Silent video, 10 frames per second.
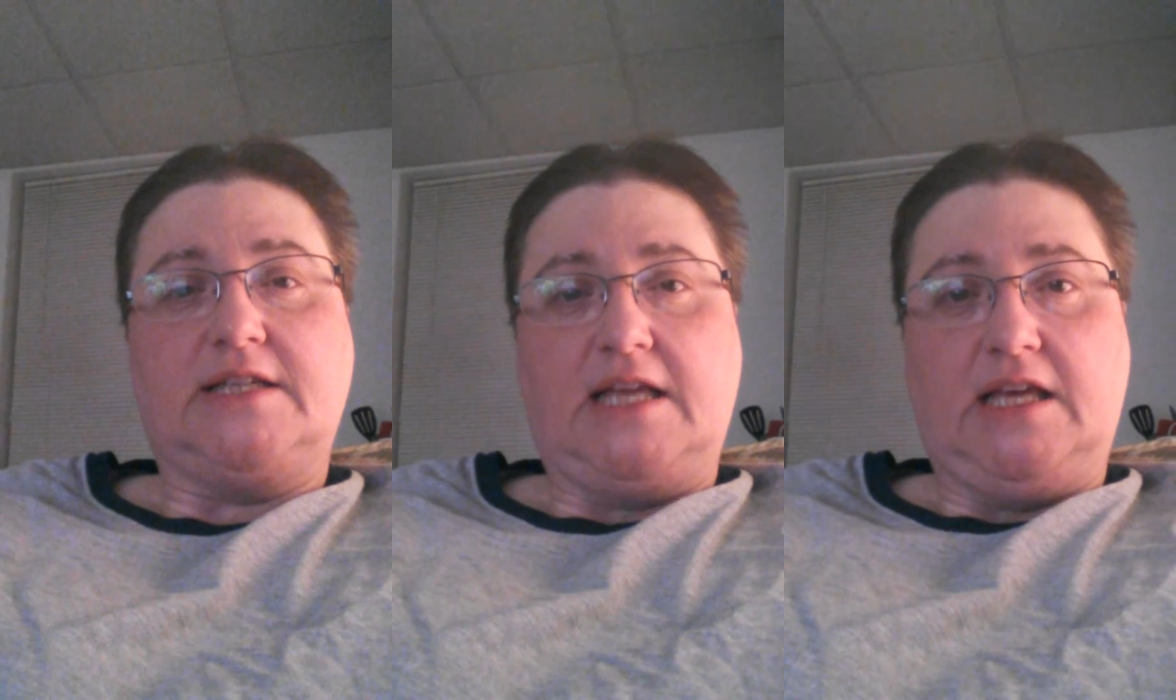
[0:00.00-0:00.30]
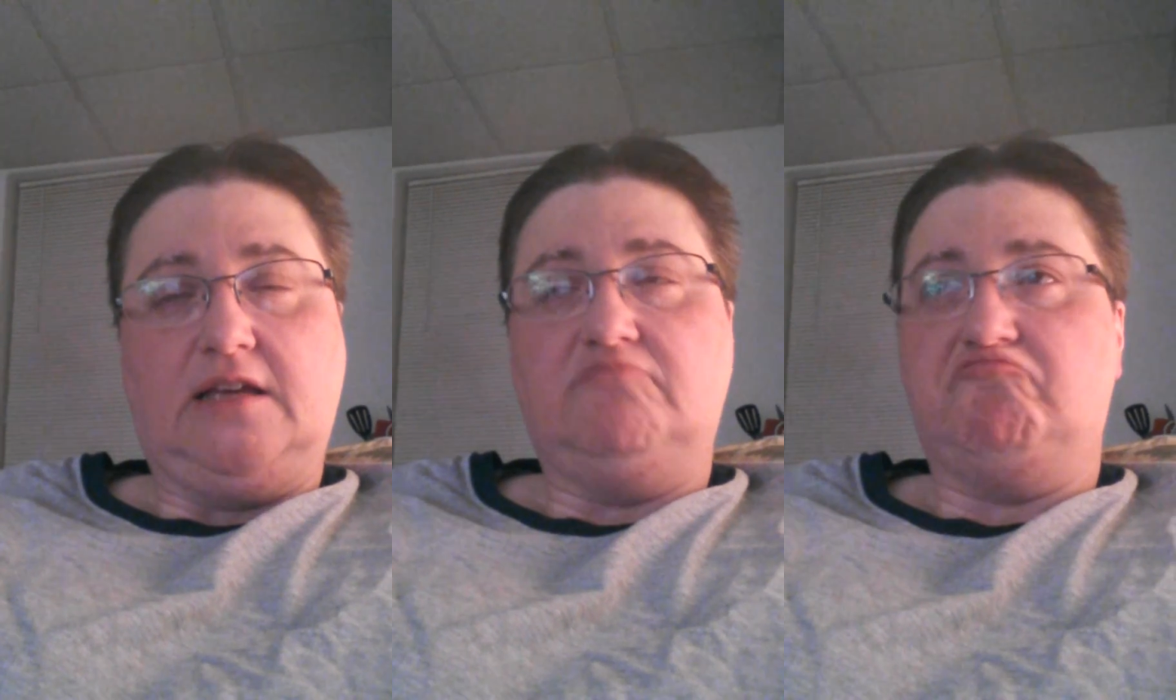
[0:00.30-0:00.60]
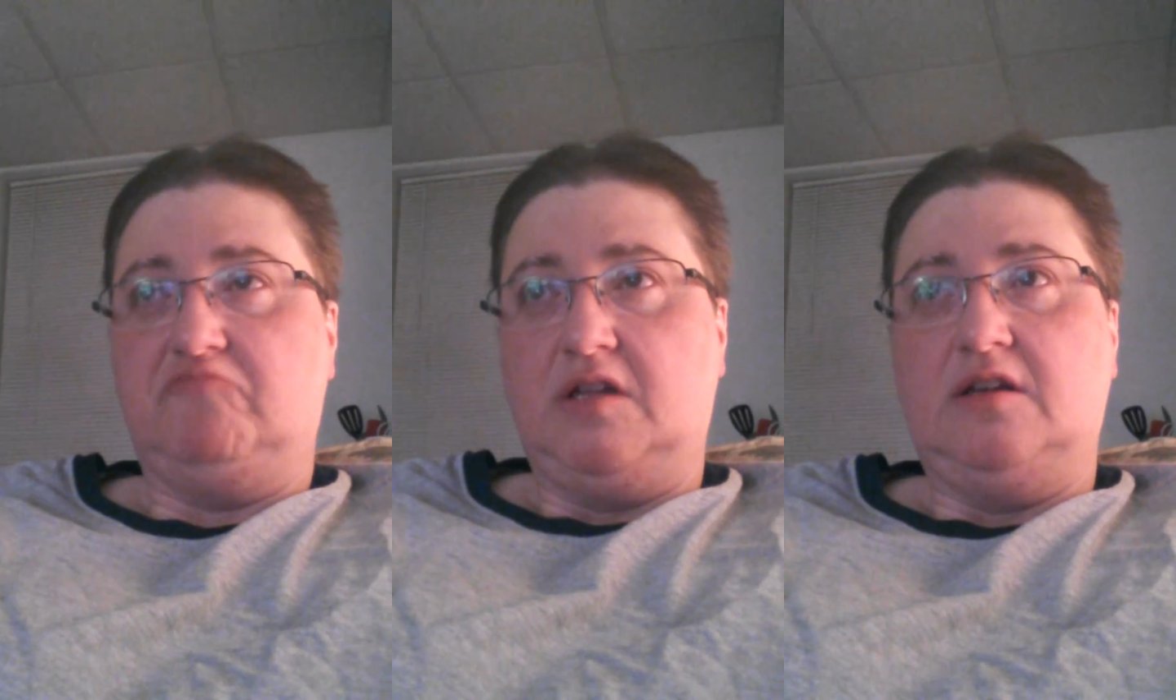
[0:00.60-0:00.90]
say
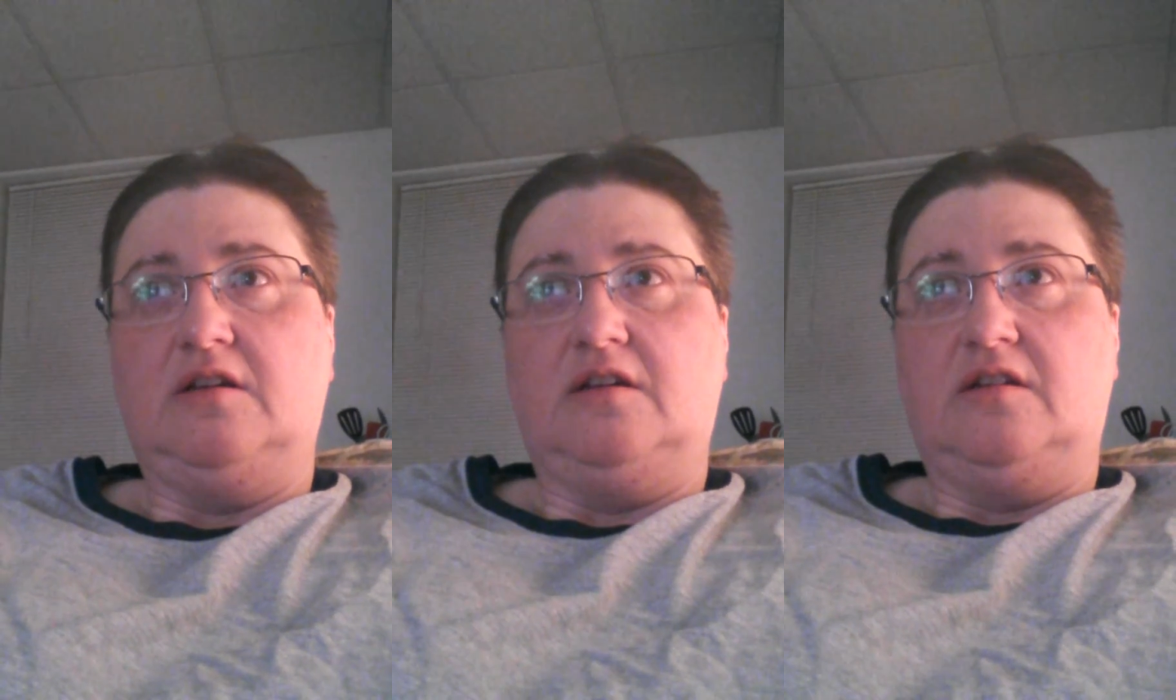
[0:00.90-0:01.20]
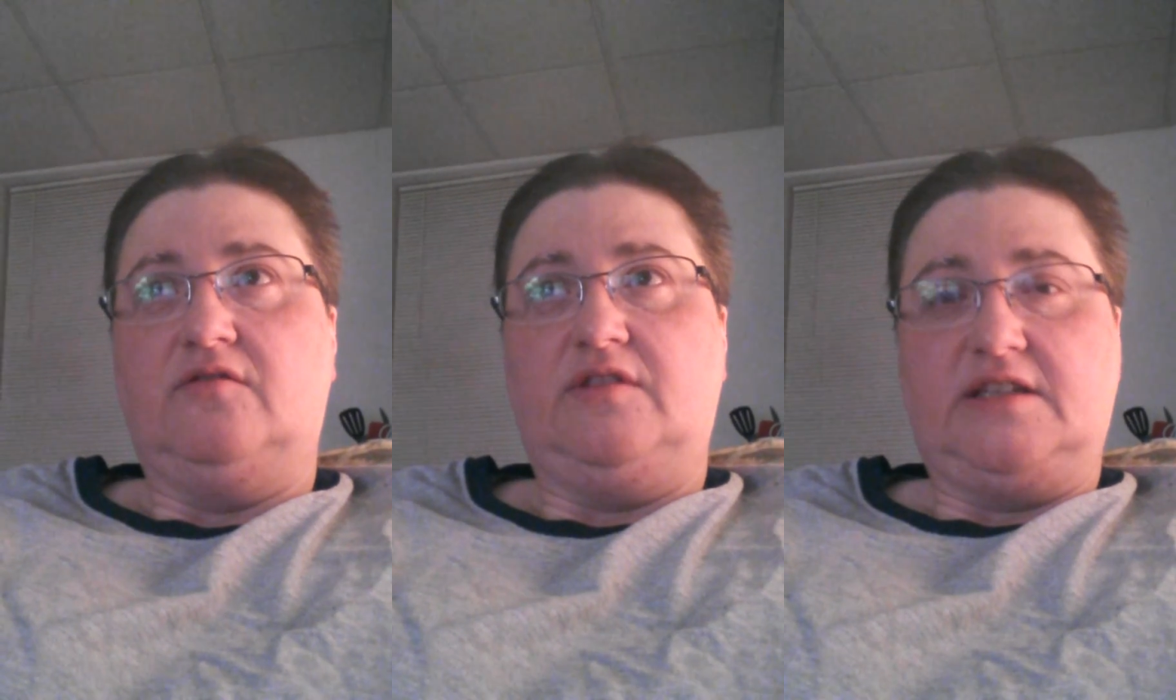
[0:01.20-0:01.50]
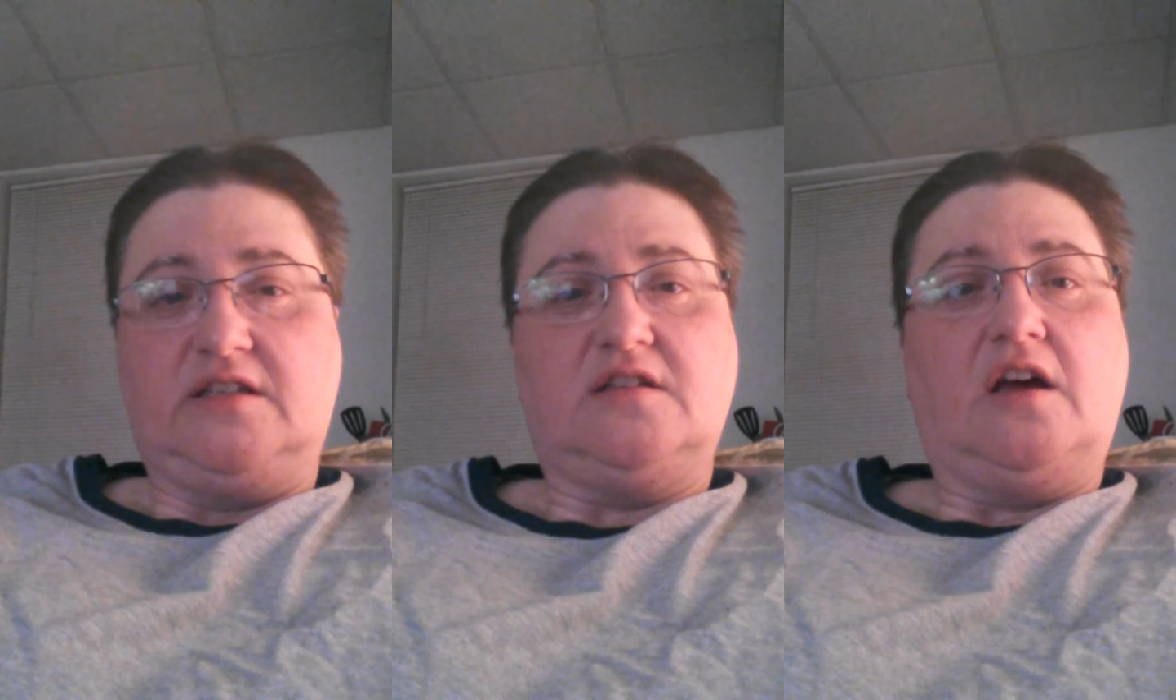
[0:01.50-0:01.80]

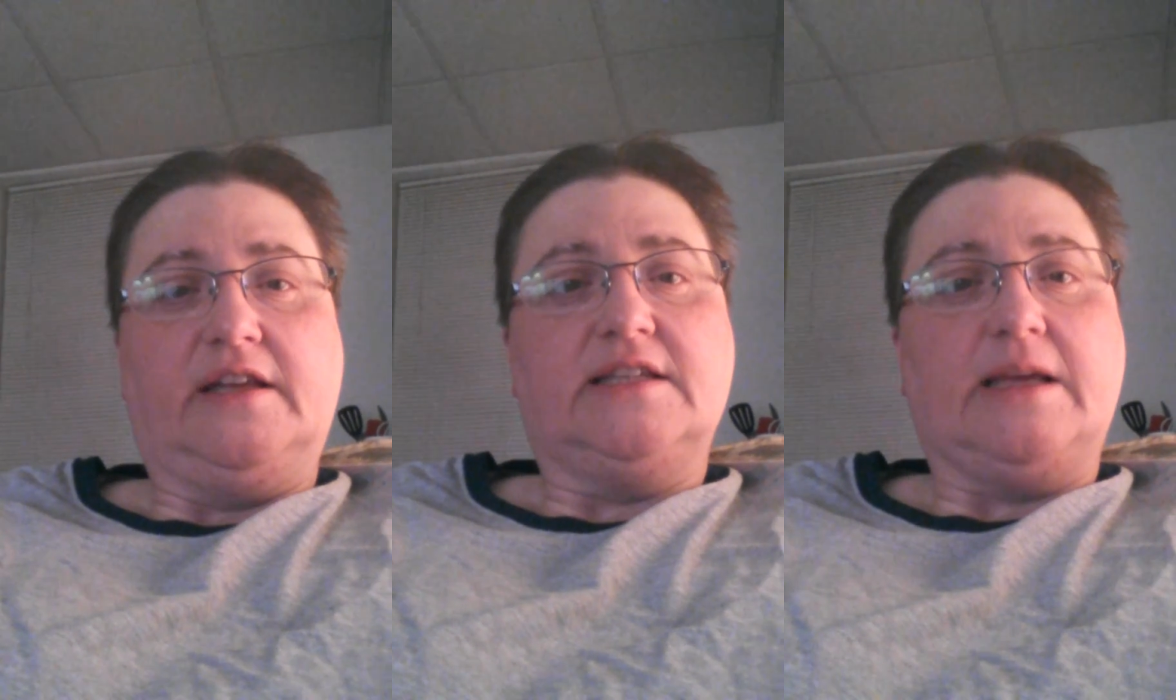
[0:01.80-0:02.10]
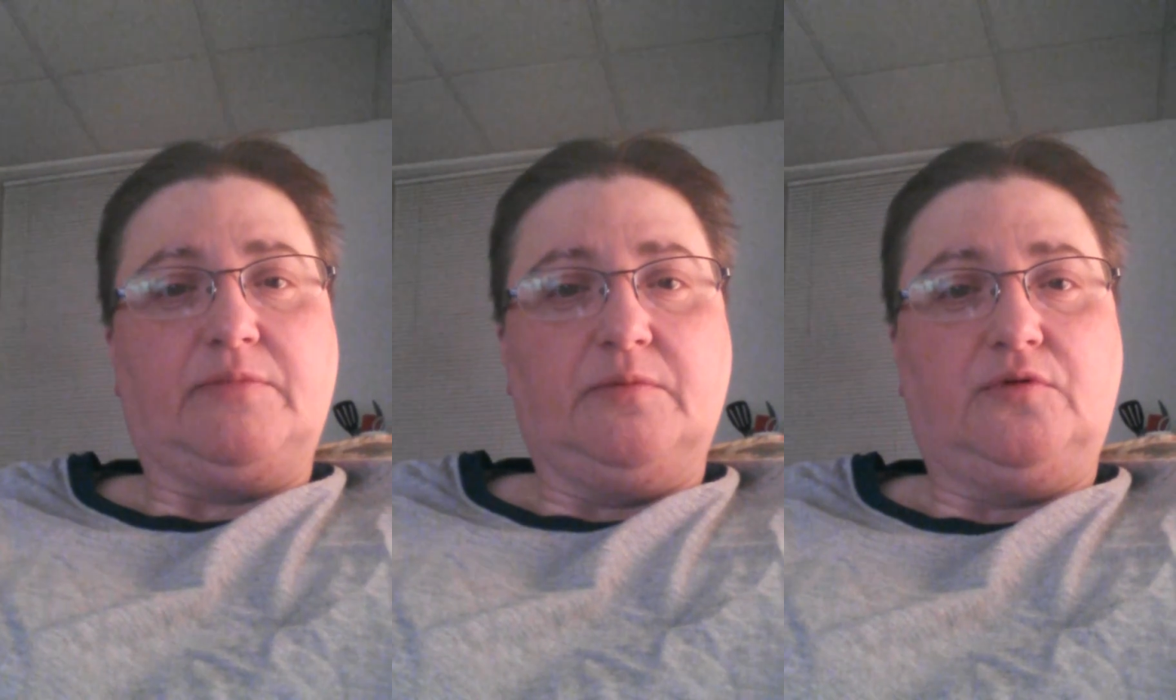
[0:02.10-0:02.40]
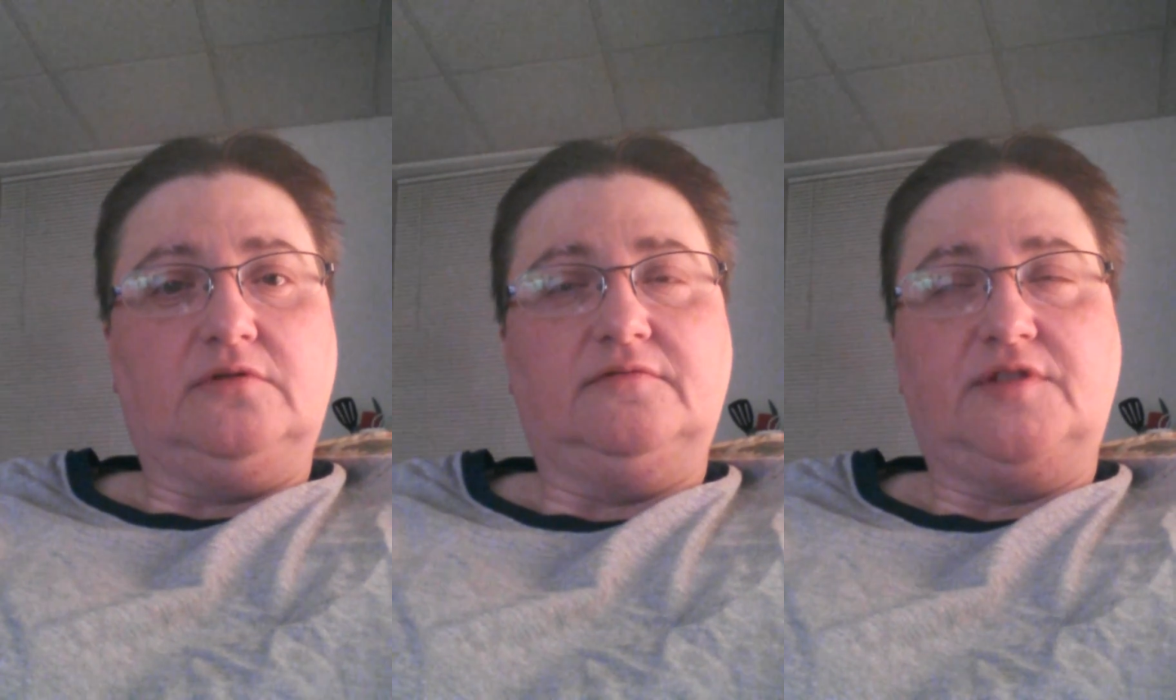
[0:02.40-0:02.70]
this is not
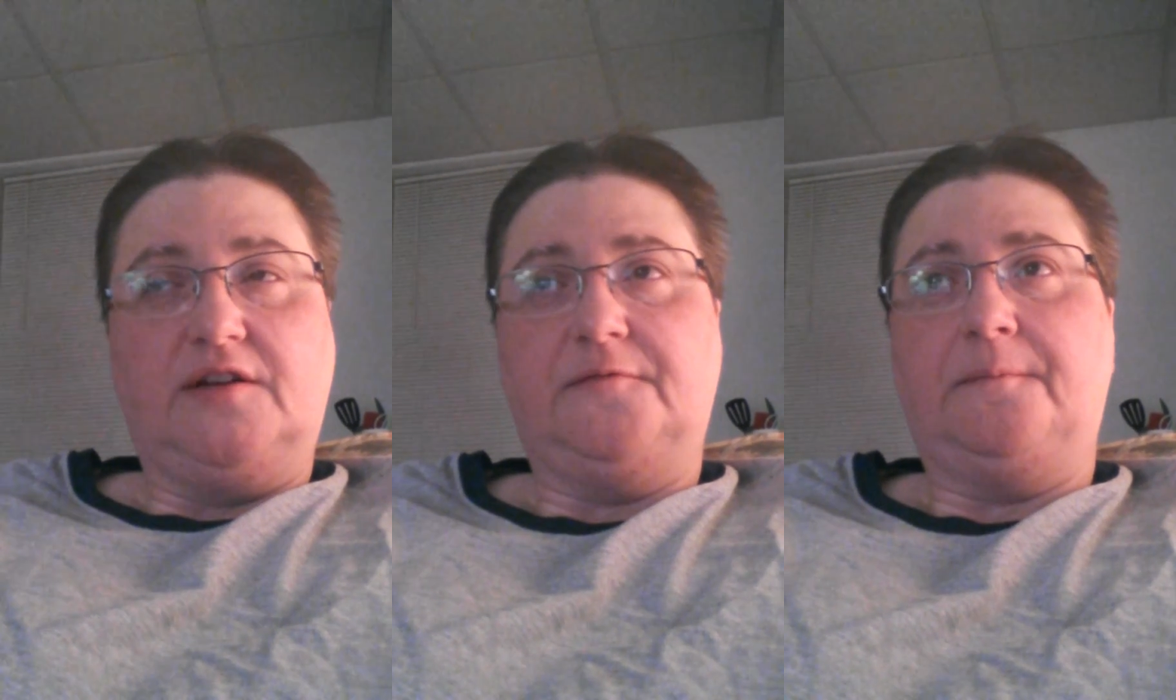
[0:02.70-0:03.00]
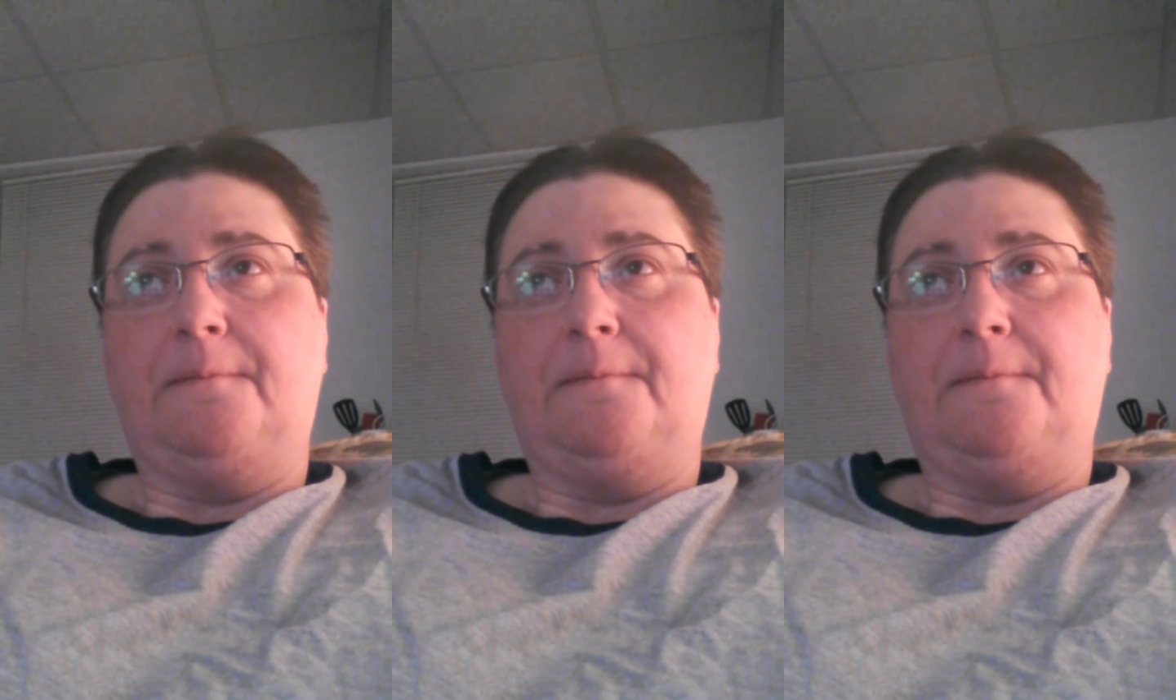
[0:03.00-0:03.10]
acceptable. So